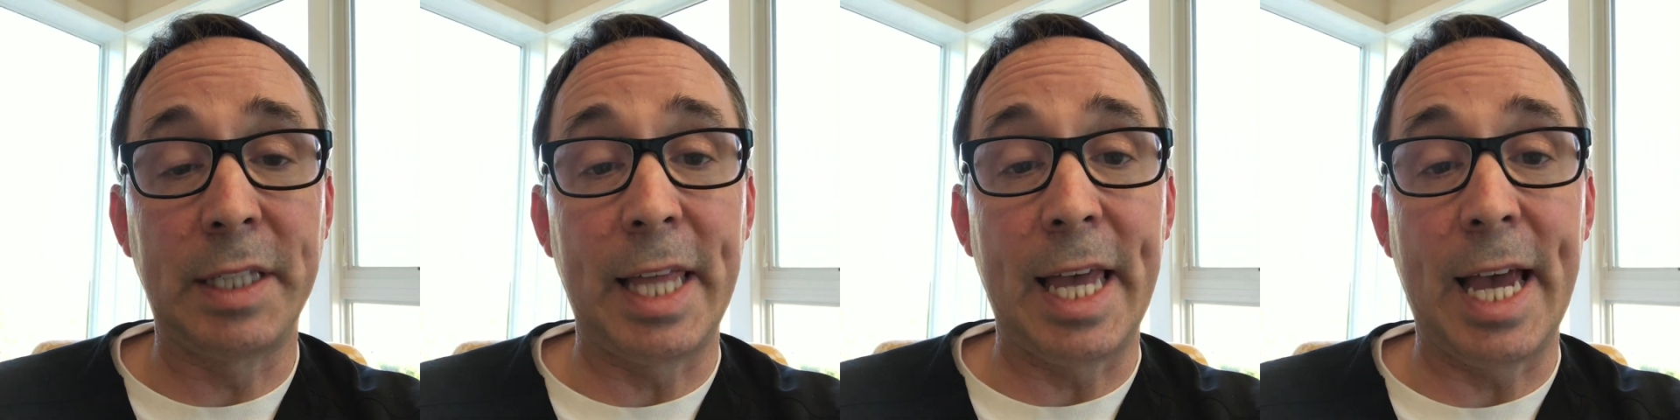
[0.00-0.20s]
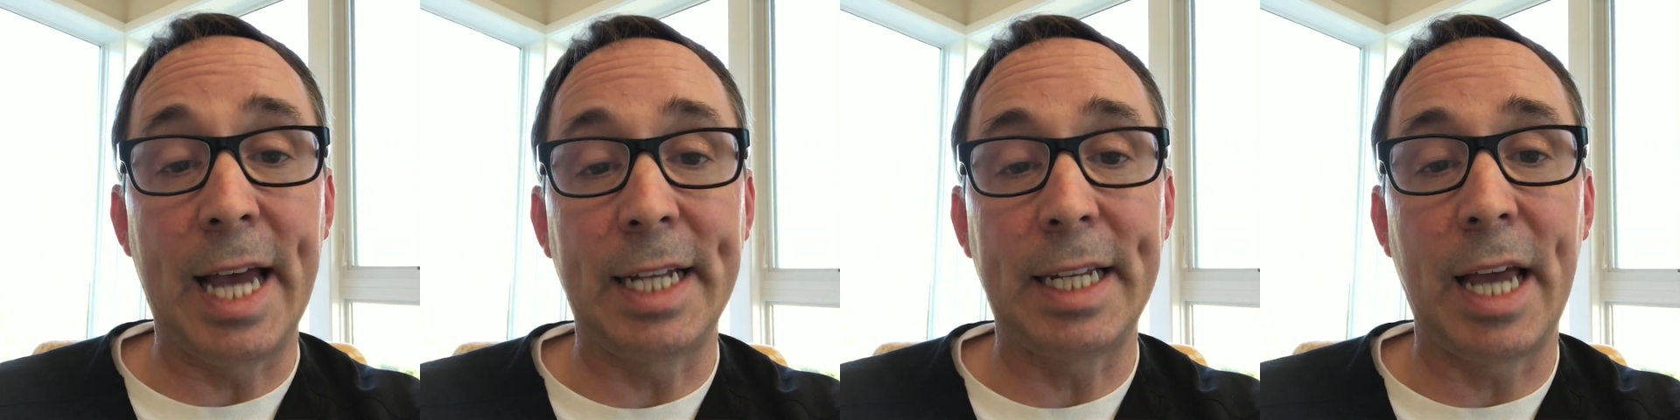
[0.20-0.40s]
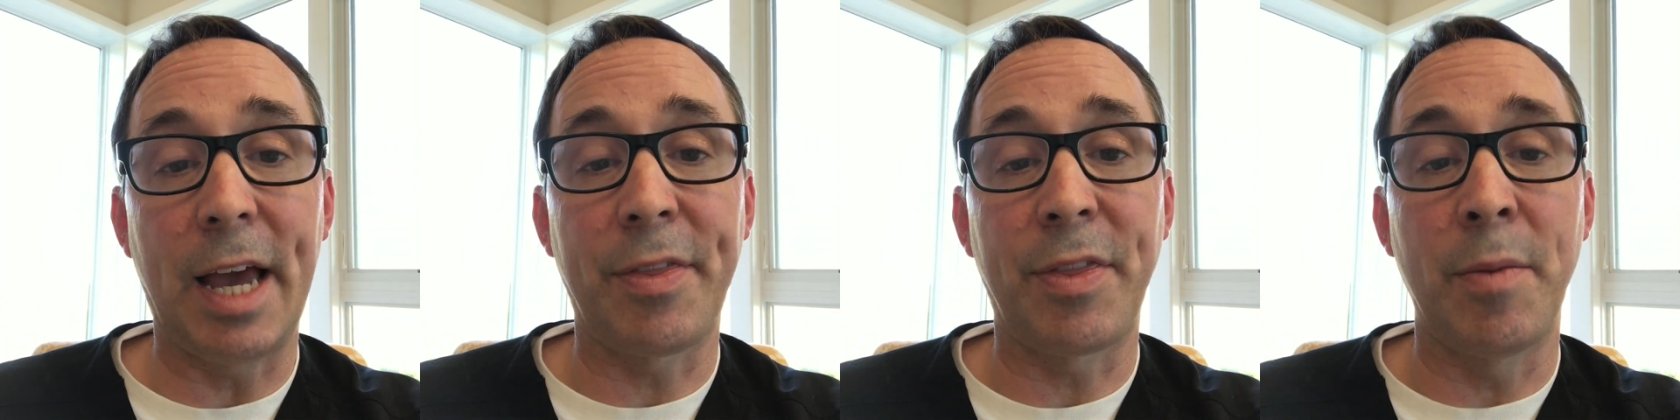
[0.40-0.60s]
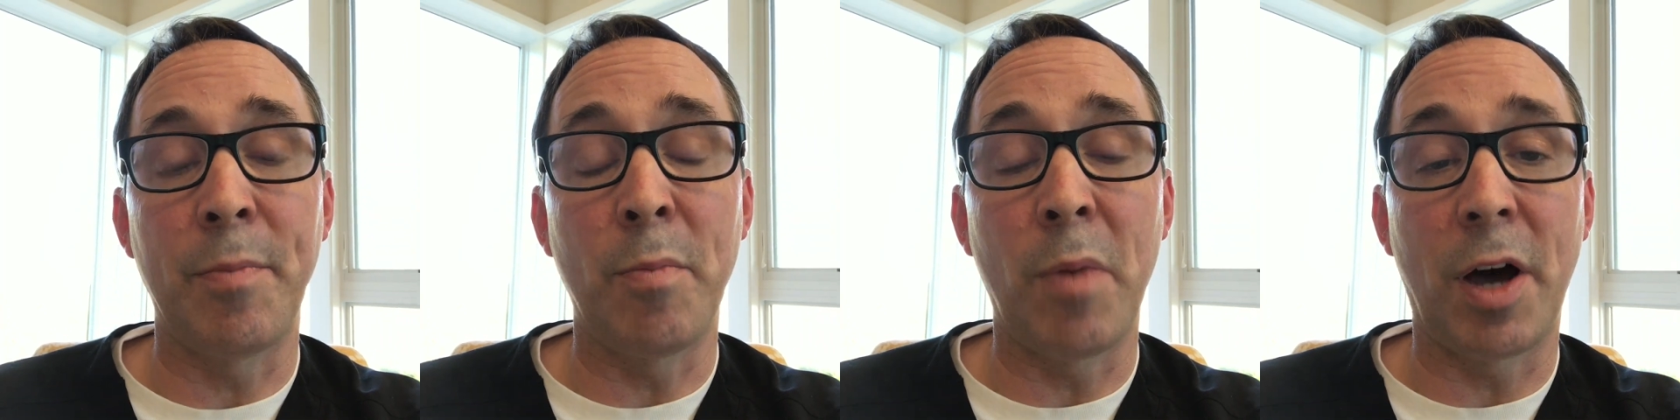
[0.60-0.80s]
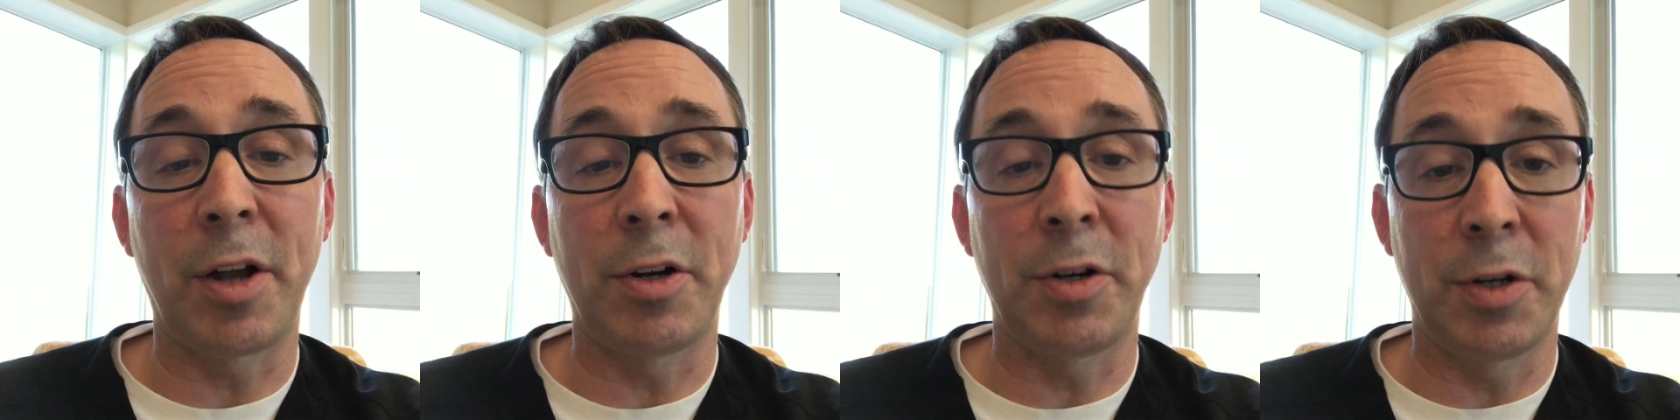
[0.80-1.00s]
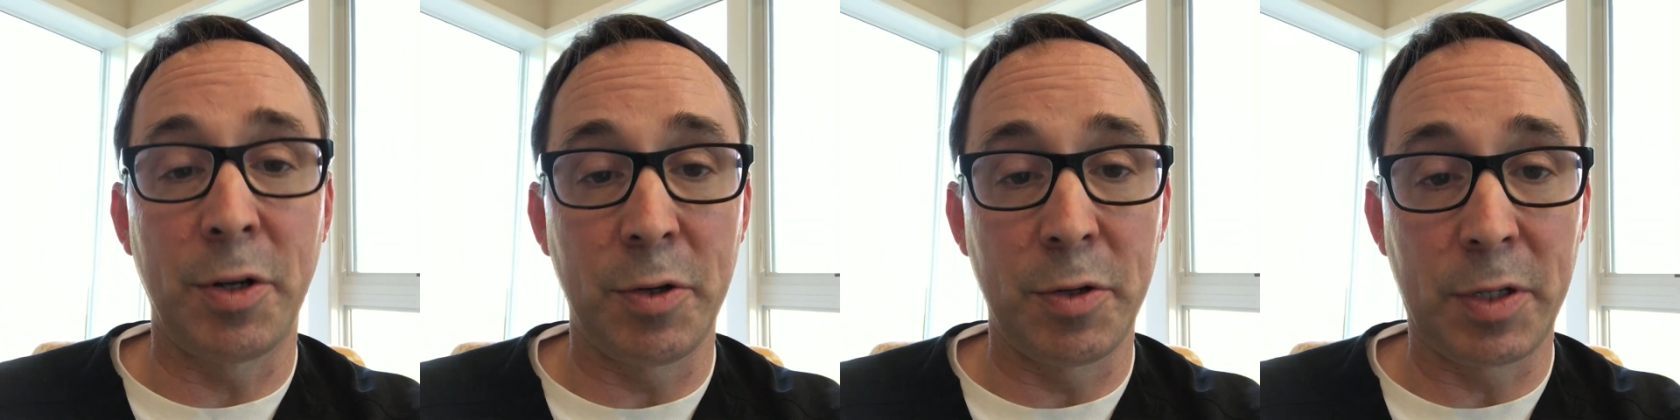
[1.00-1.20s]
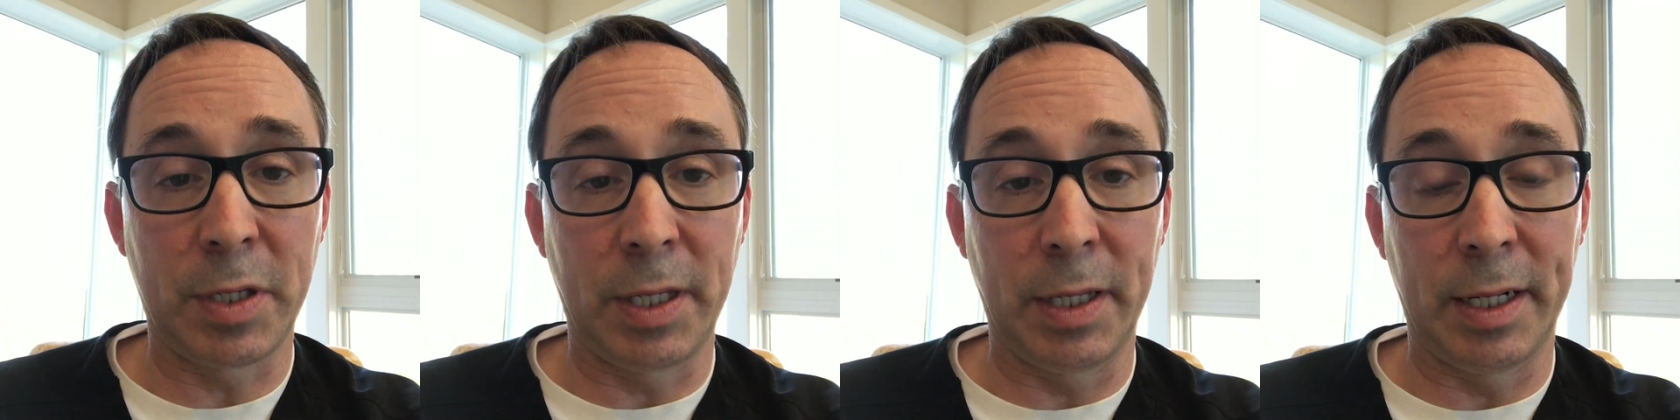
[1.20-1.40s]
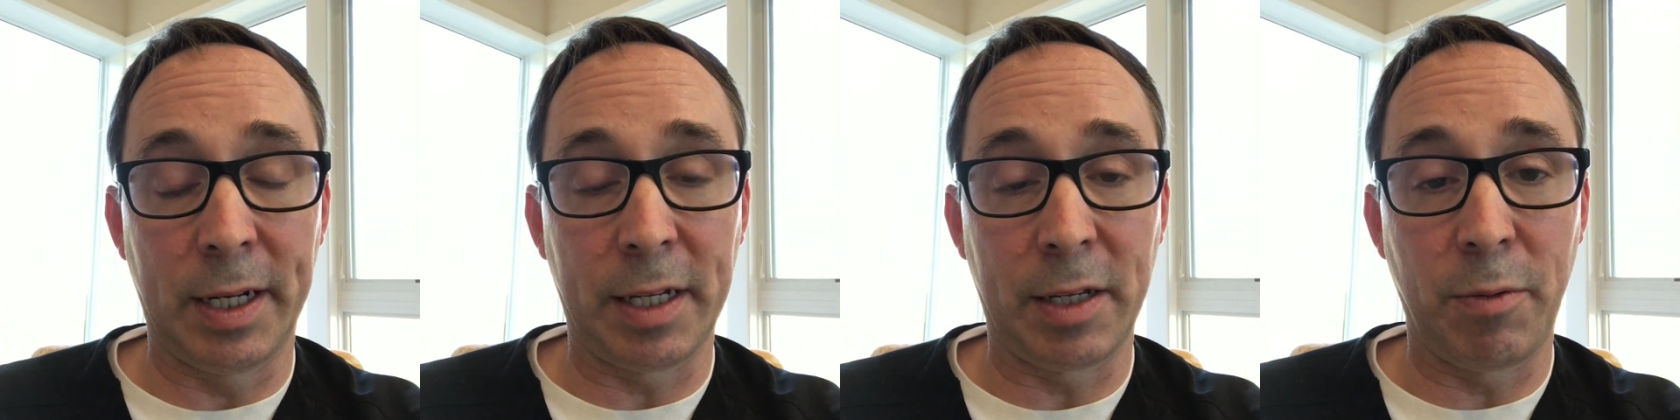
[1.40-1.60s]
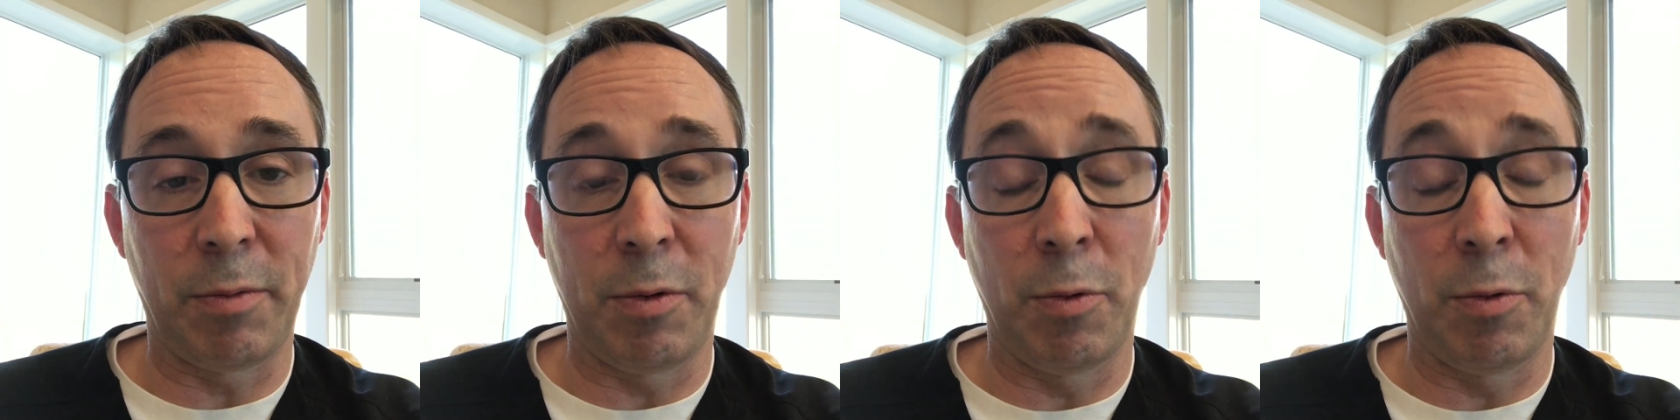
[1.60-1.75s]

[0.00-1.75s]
that at the Modern Nose Clinic,